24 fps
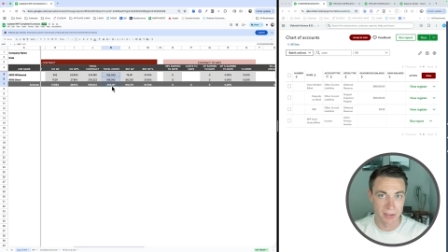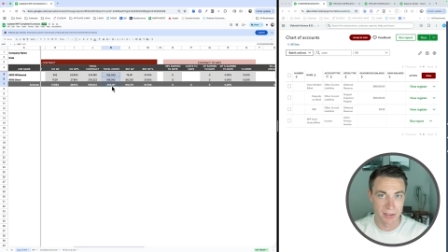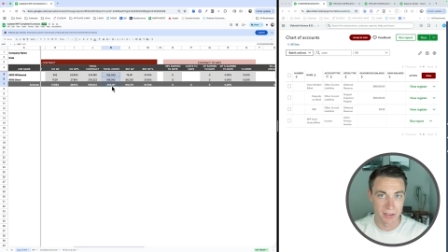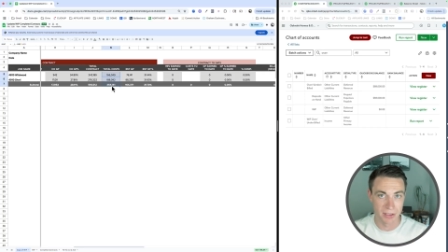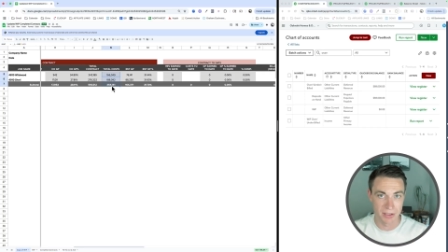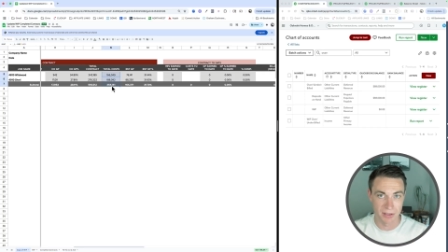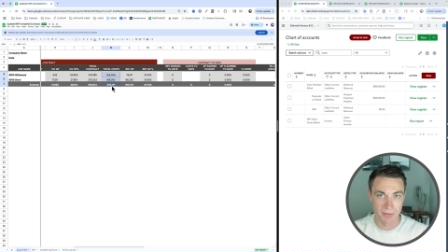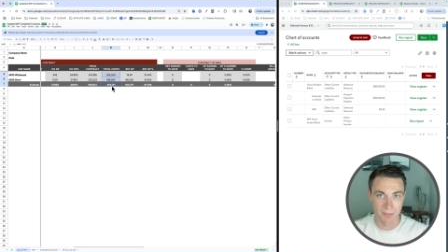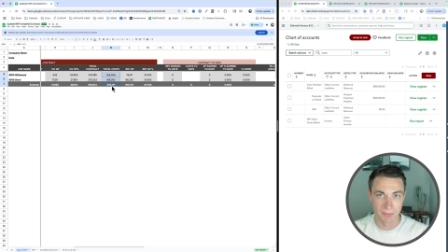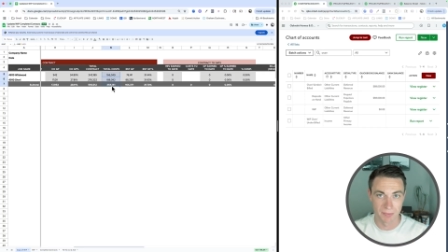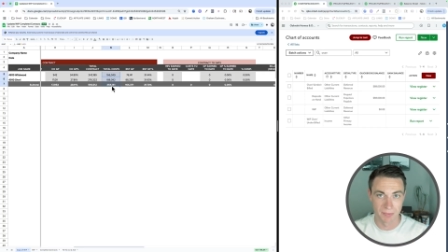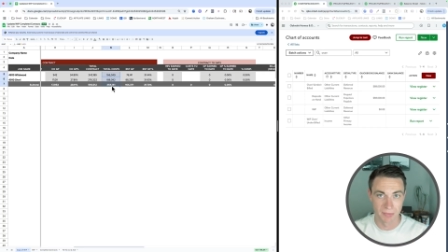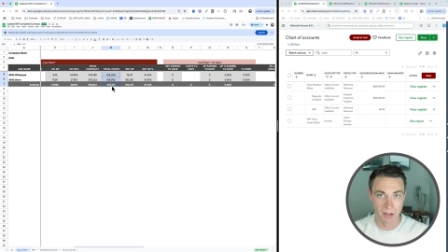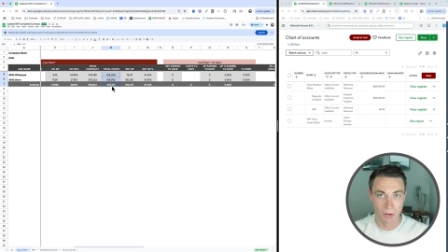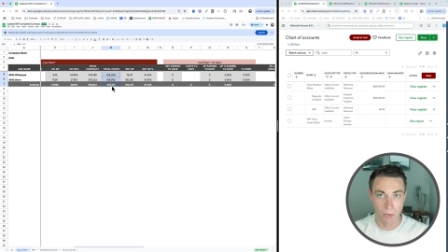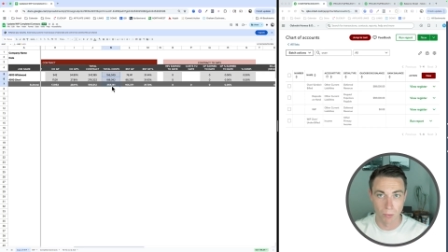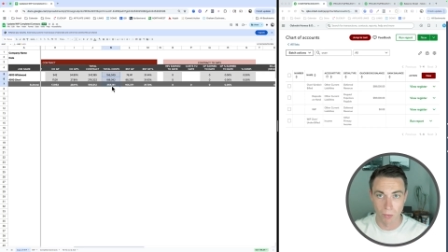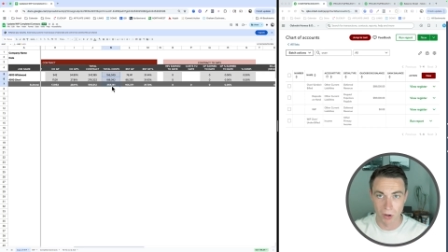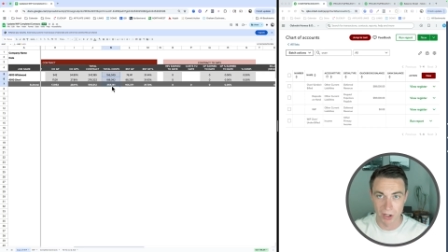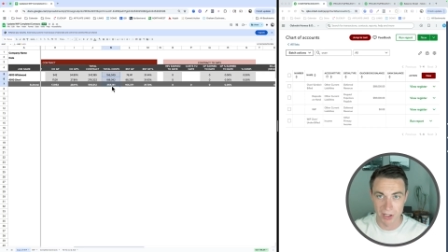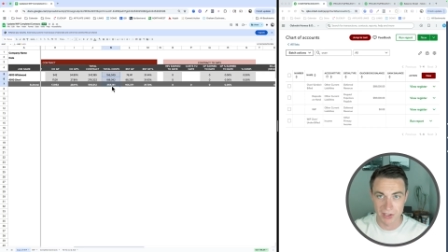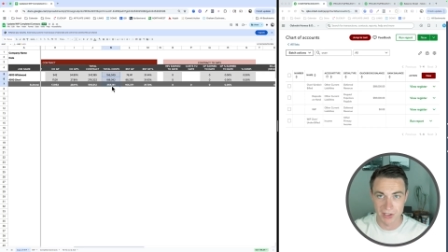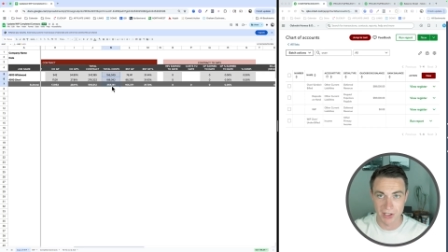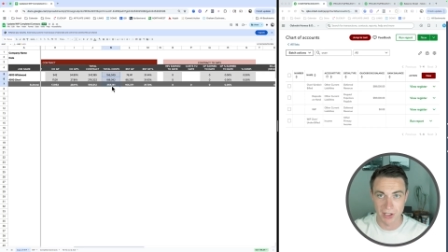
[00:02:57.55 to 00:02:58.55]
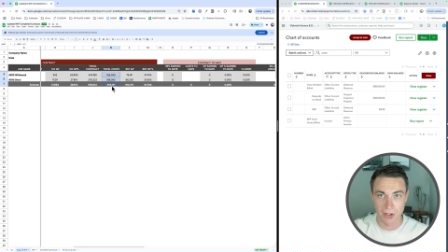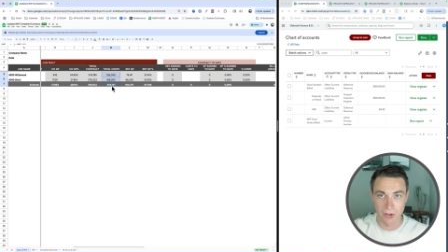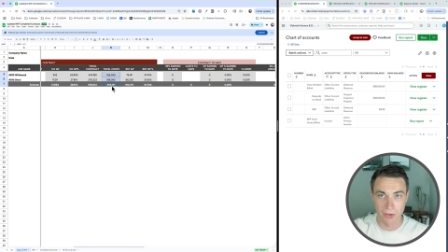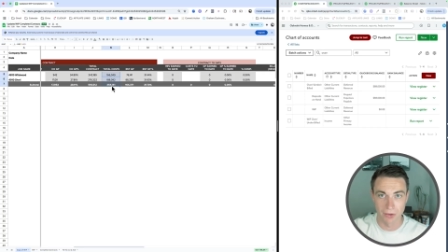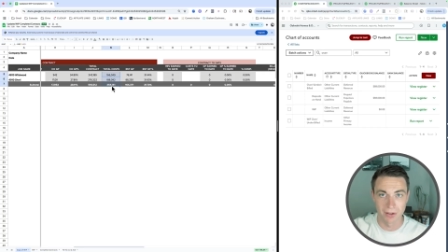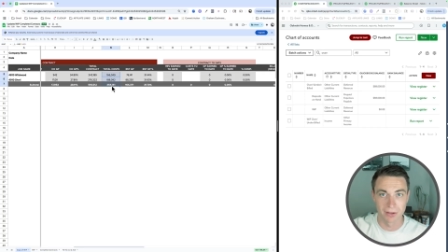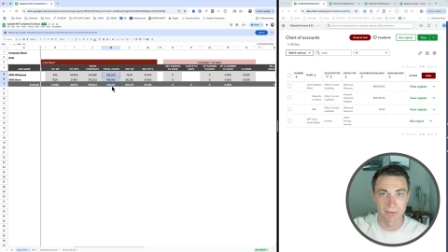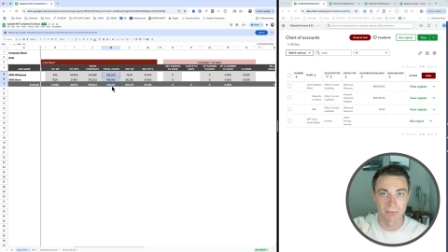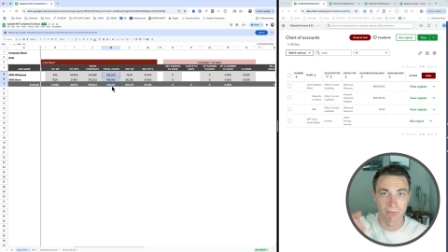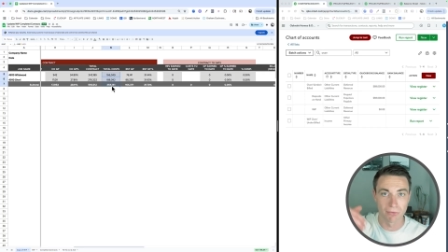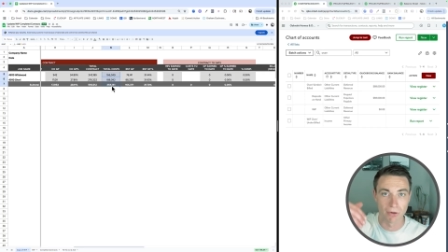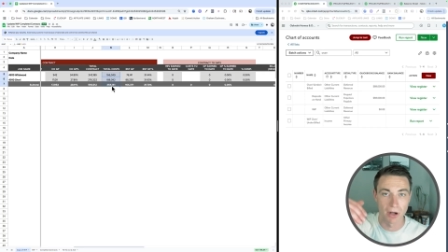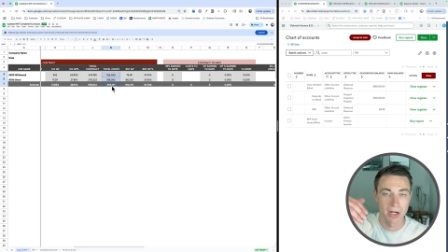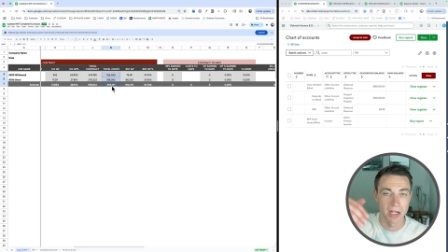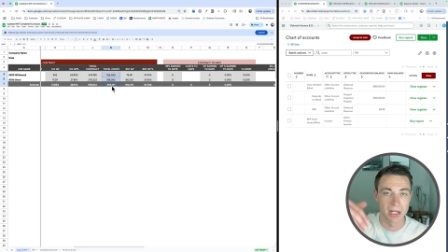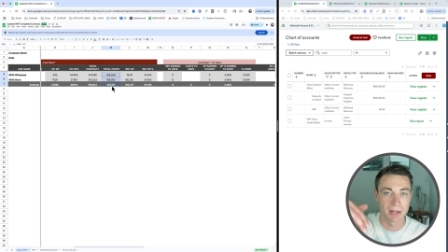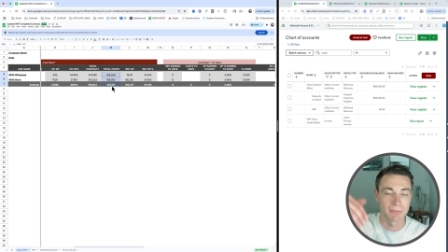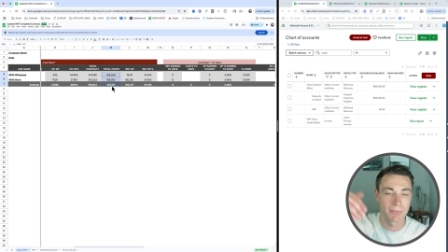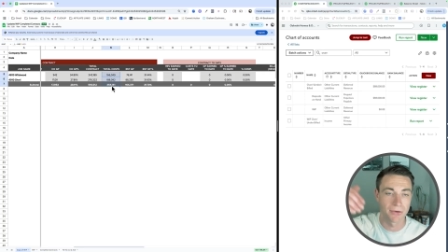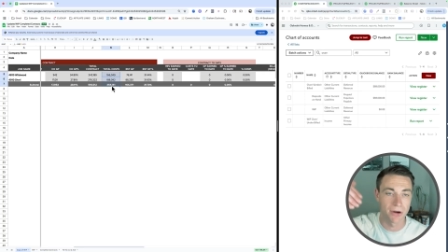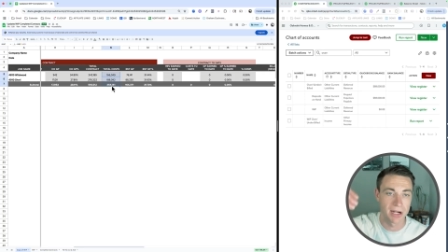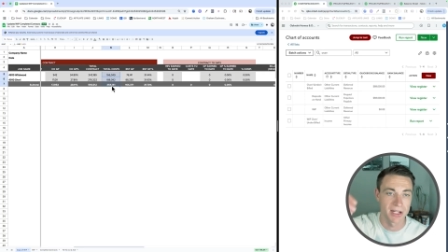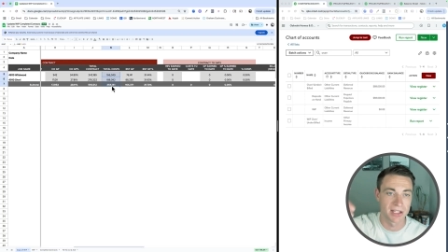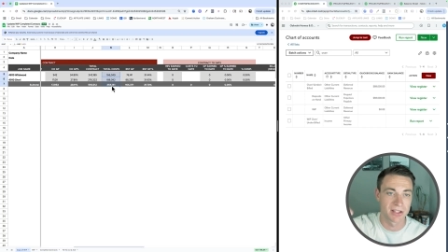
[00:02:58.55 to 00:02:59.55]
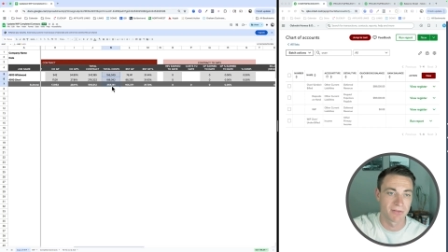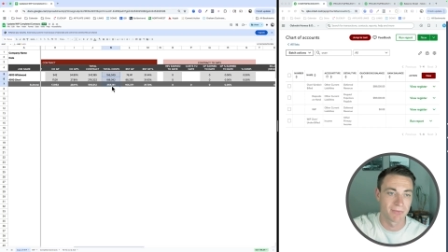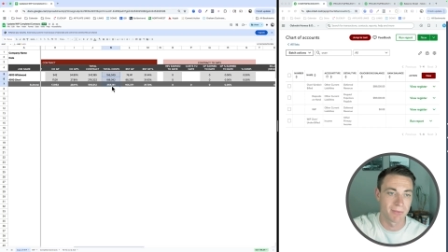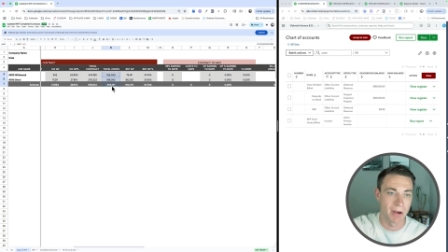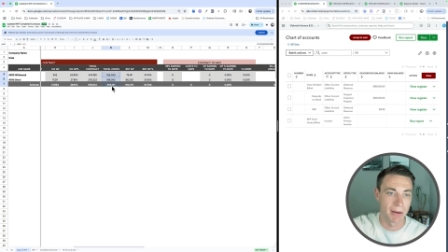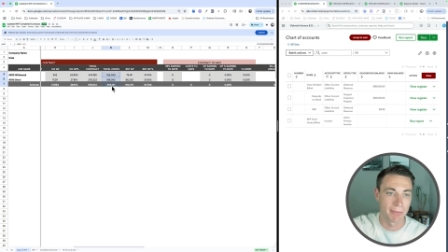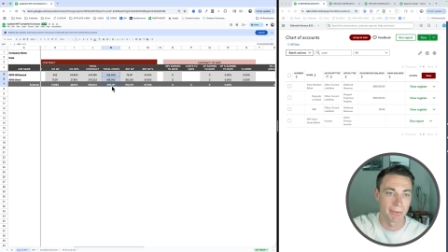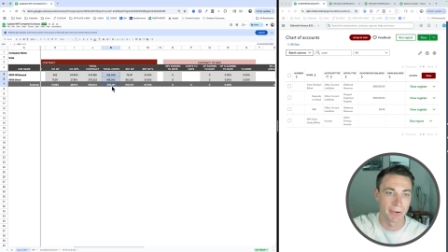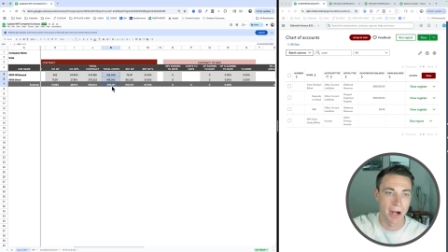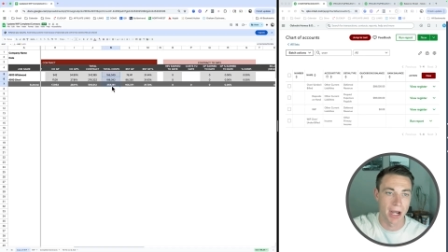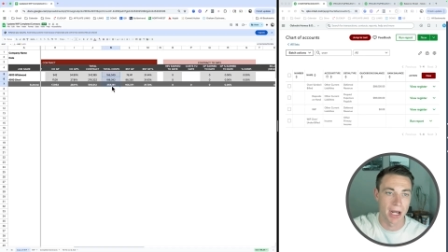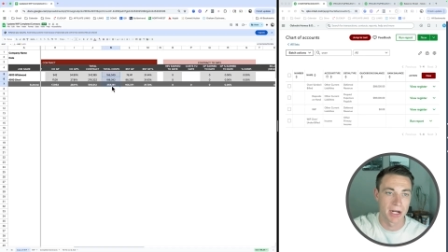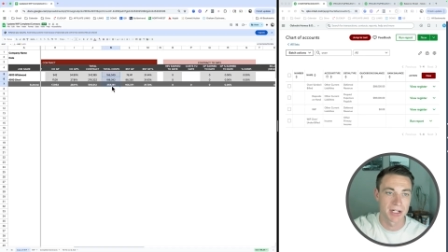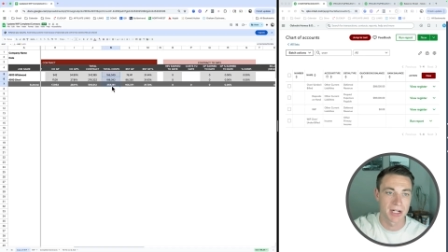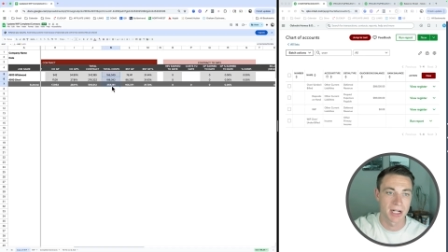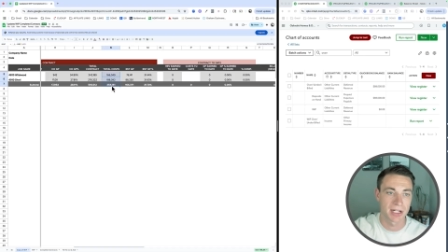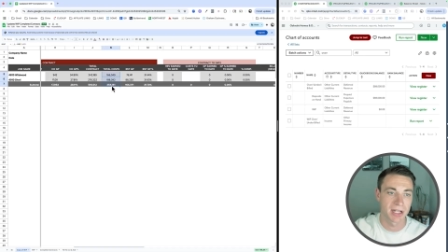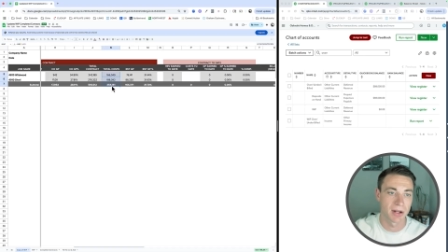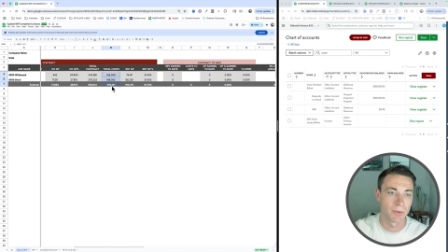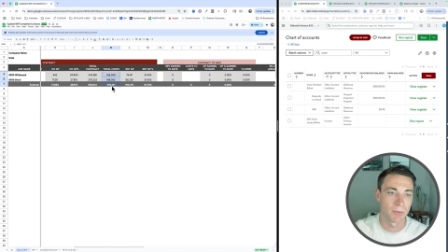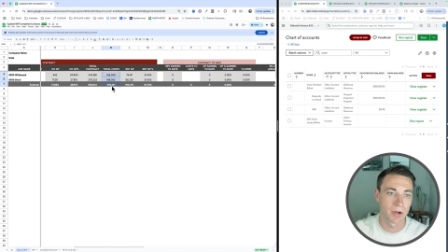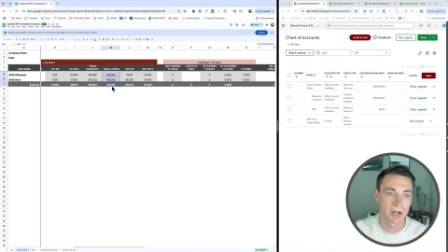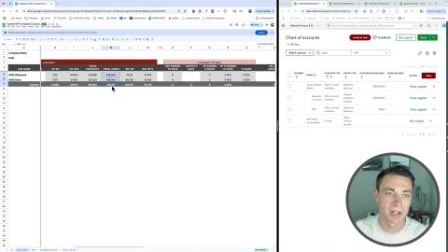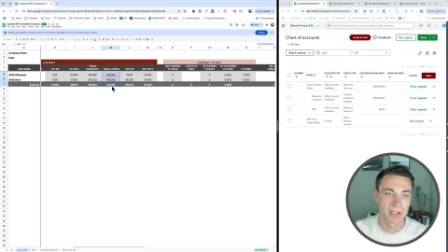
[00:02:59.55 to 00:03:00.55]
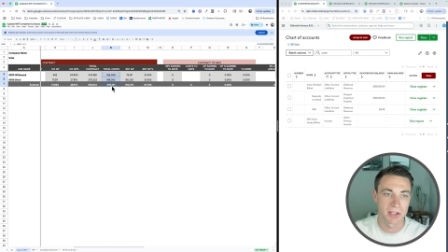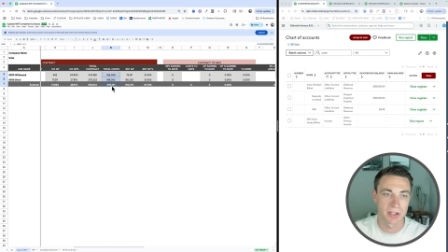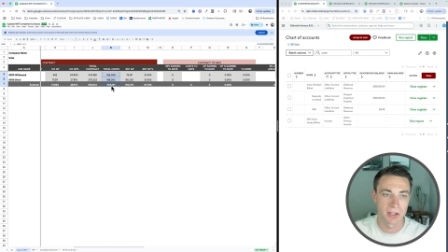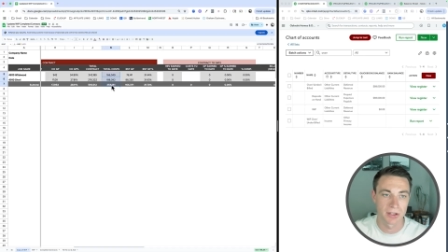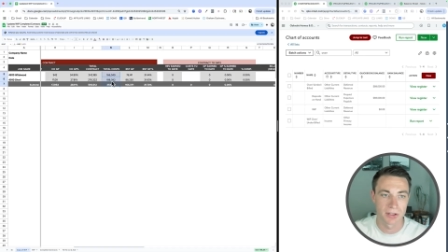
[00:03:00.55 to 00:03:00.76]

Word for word: Just, you know, what is the current running price of my project and what is the